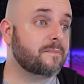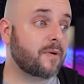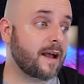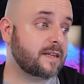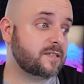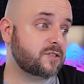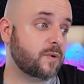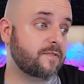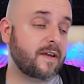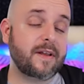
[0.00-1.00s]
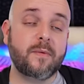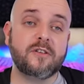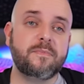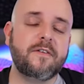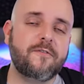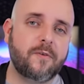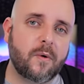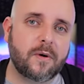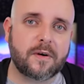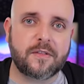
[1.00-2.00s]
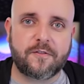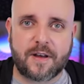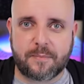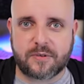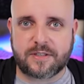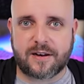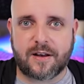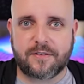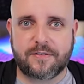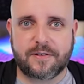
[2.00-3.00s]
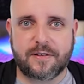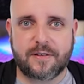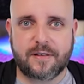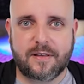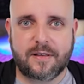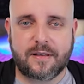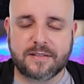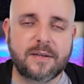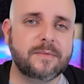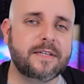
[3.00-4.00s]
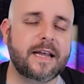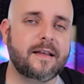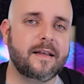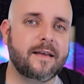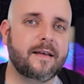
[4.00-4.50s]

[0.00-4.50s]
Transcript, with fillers: price, 2581 is before the 5% off. You see what I'm saying?